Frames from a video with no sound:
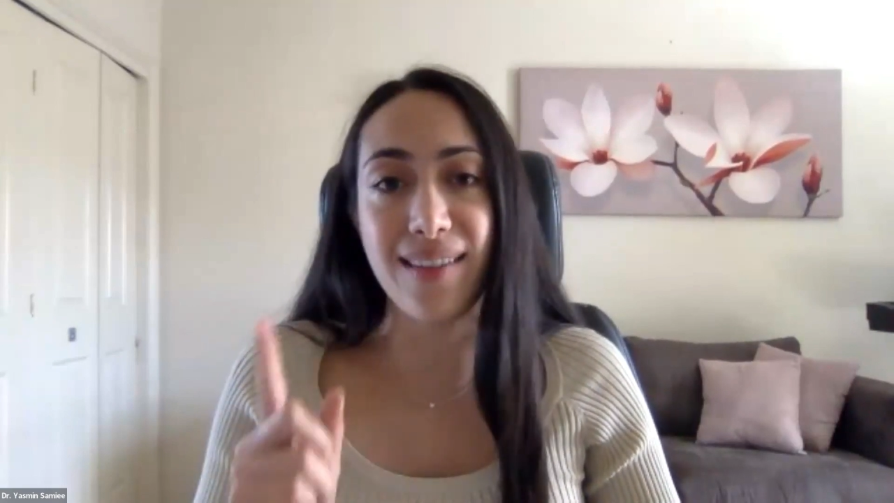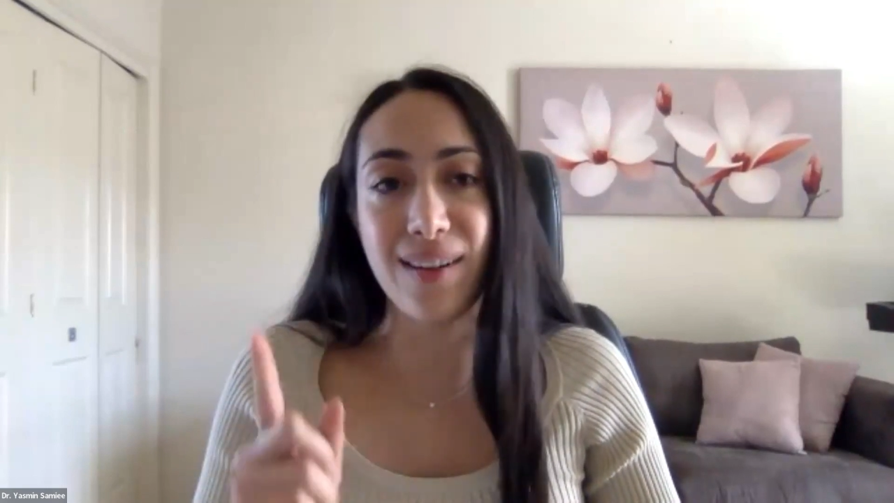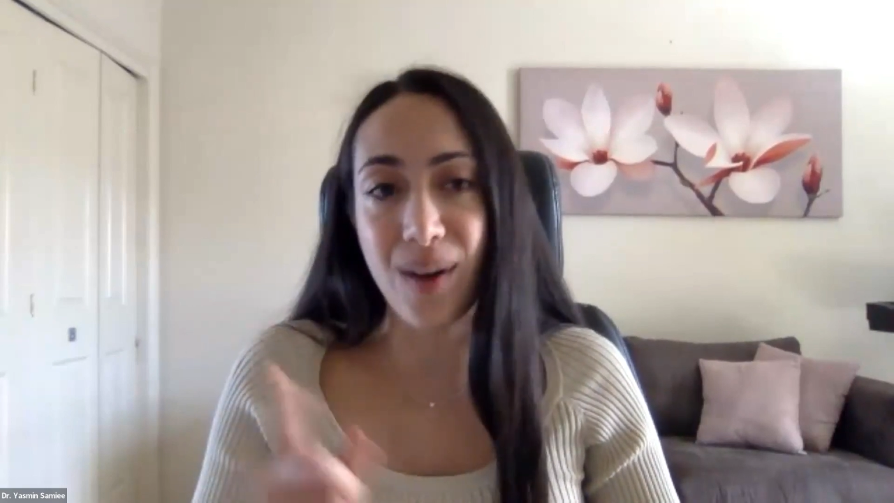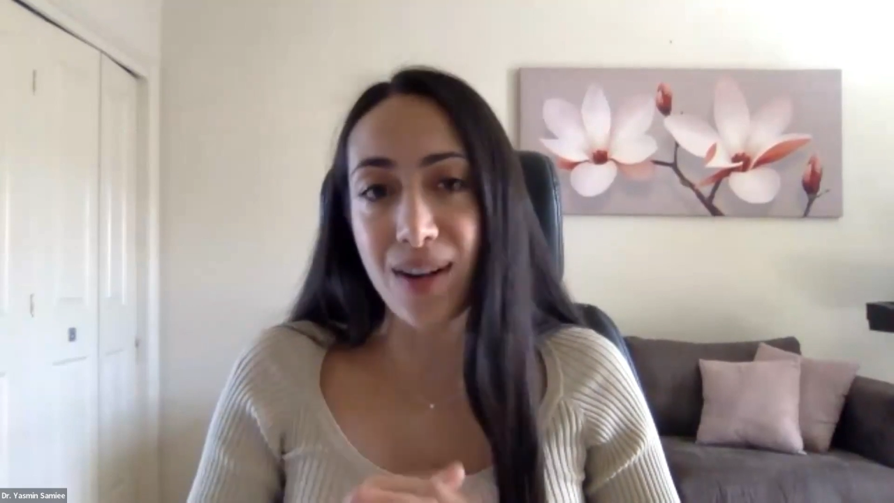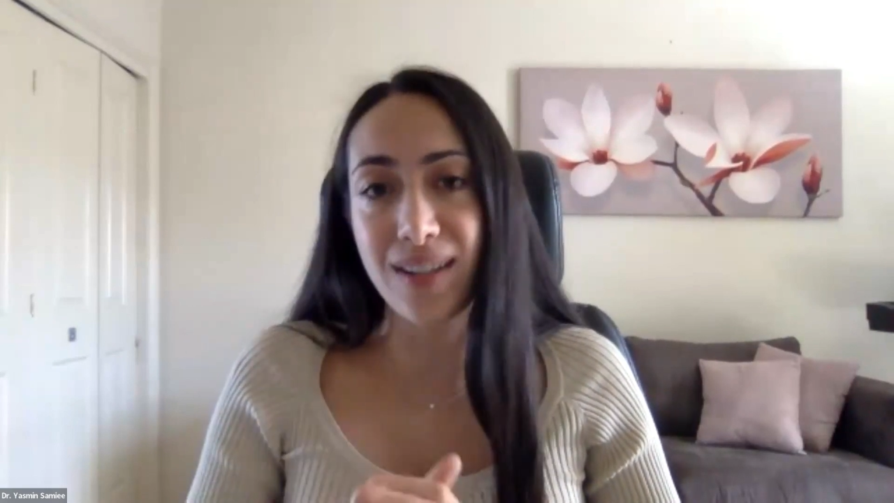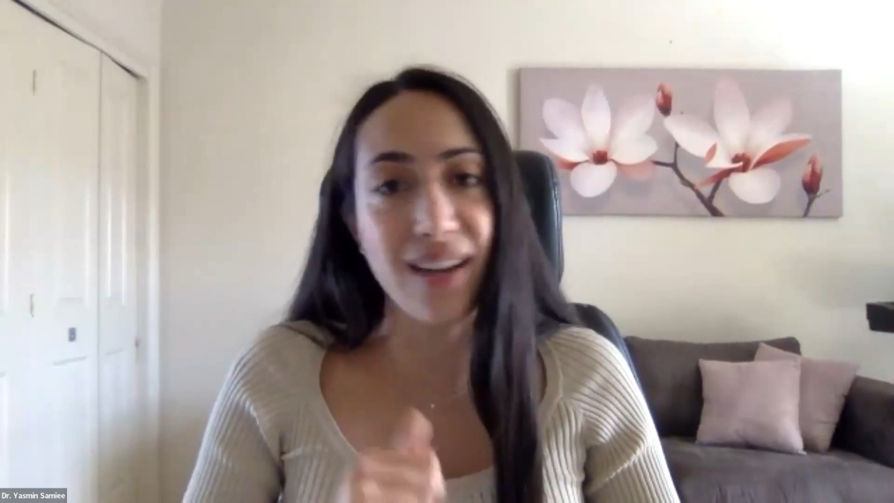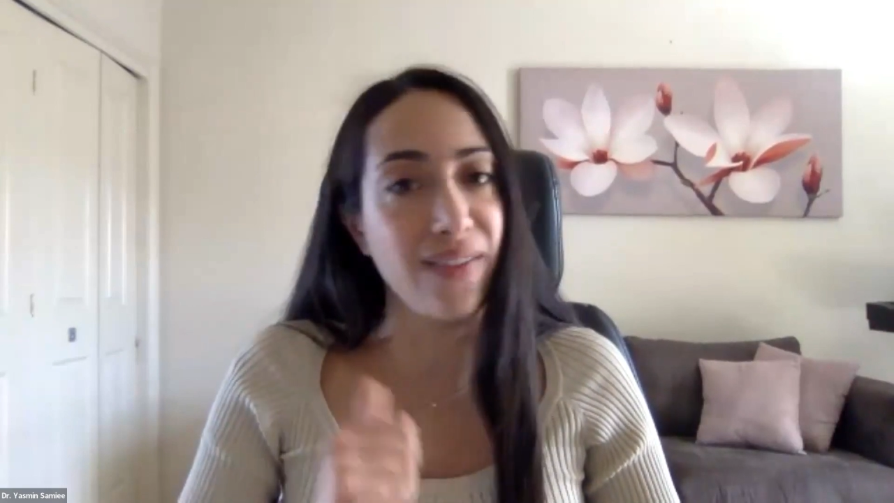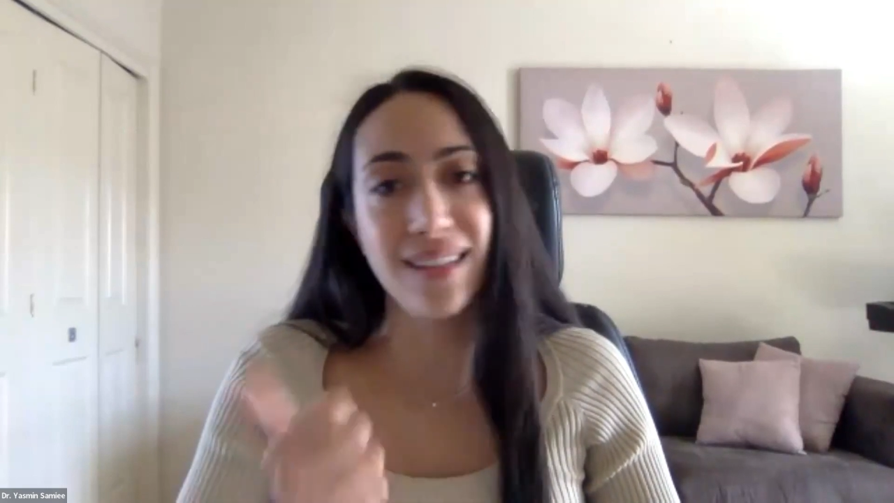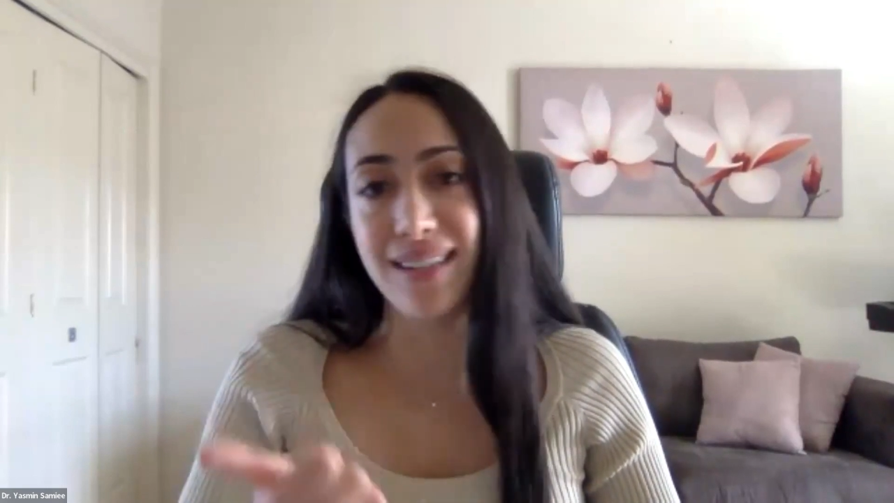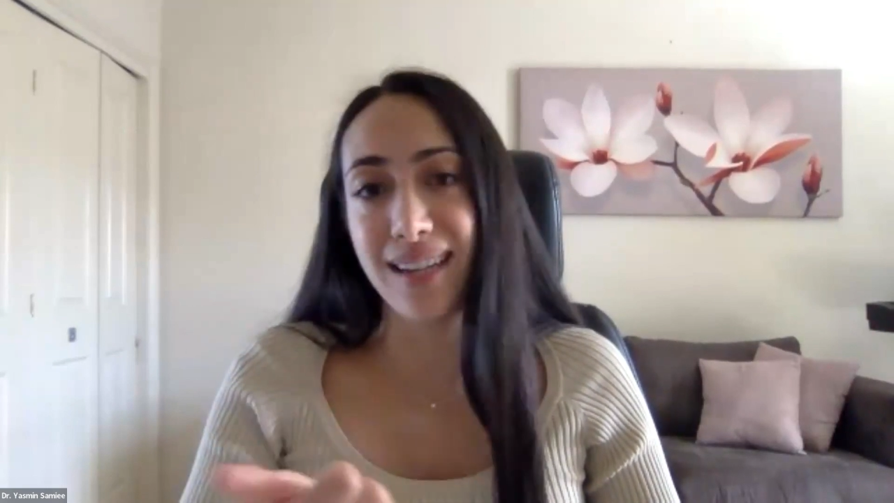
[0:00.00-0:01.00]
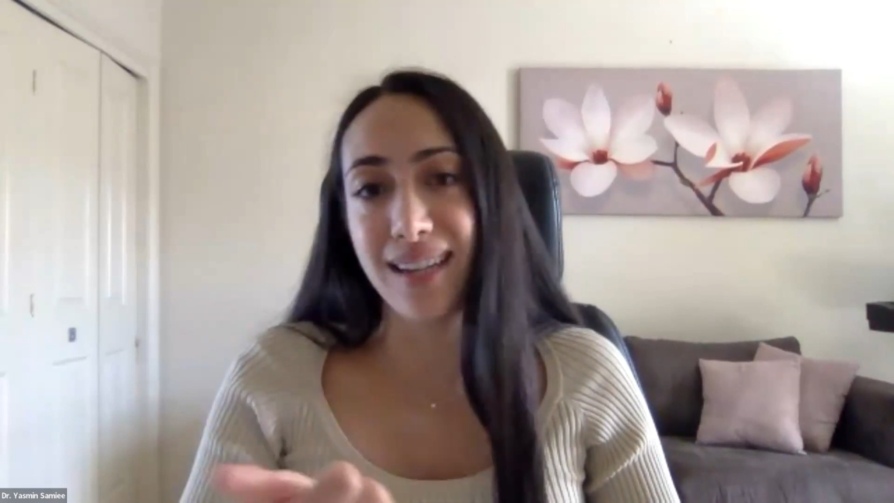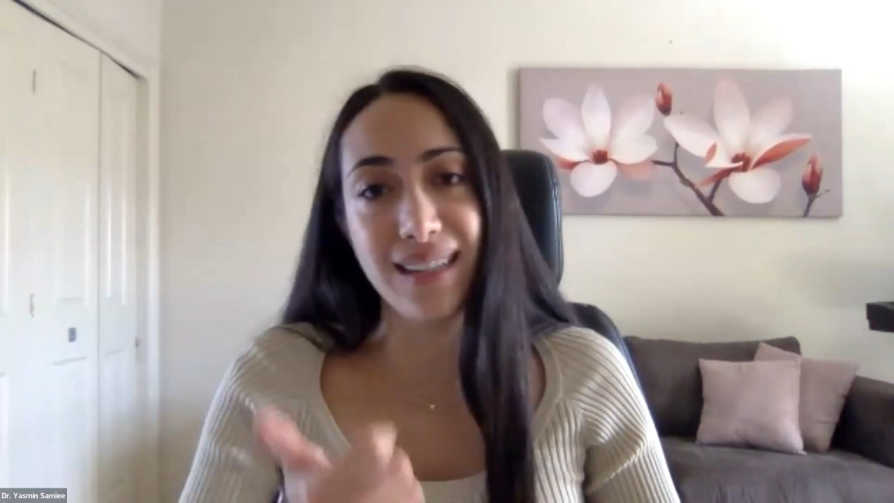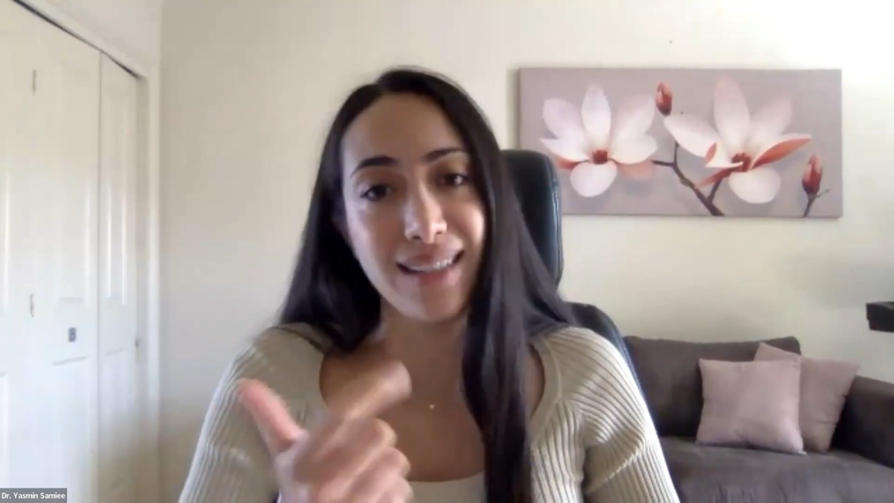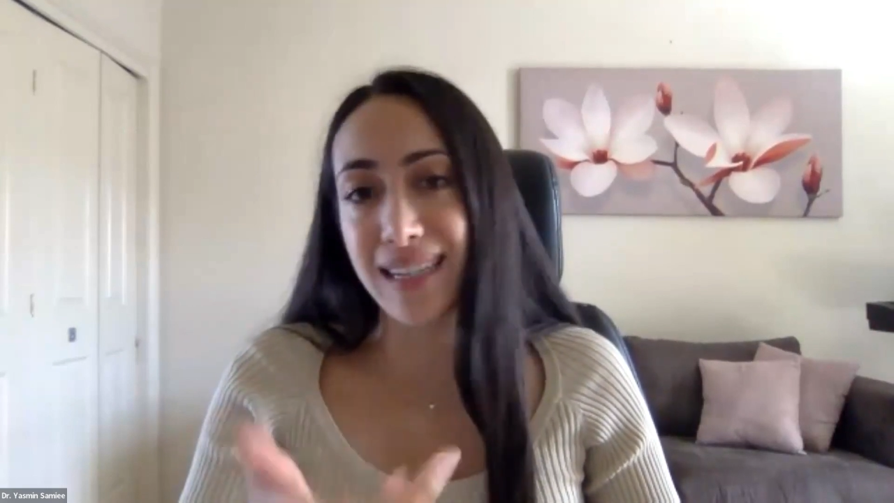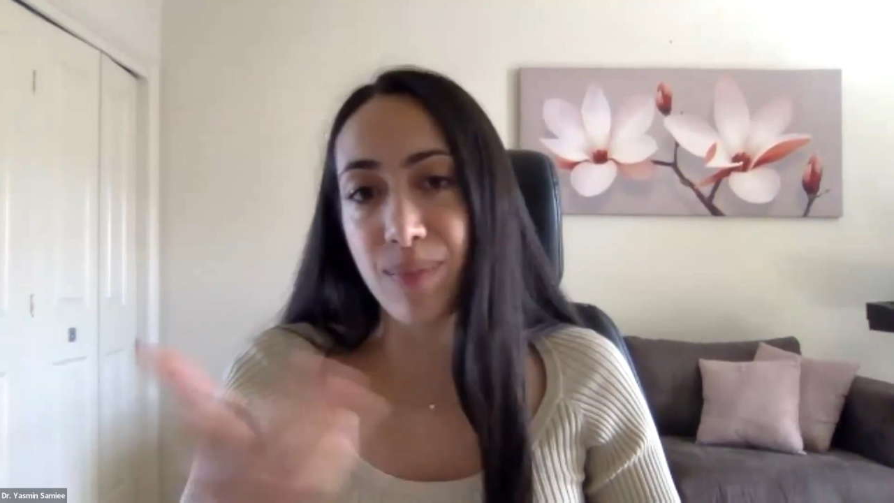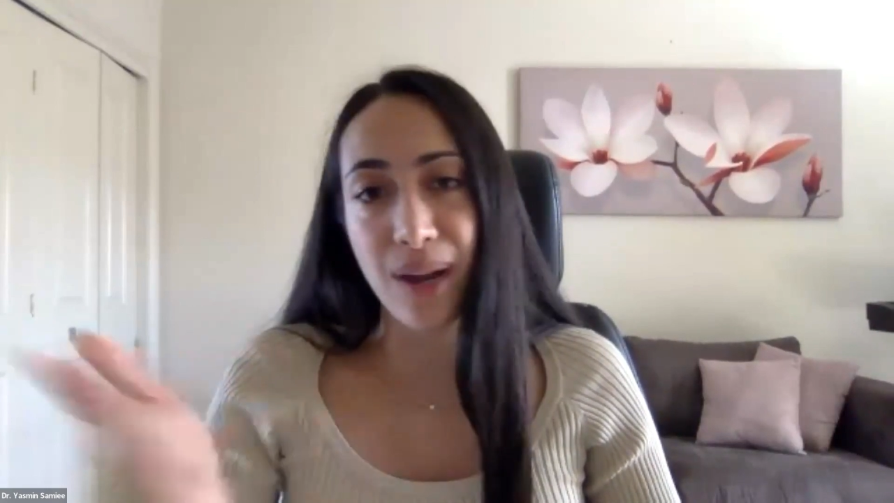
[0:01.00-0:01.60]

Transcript: there are definitely deadly snakes,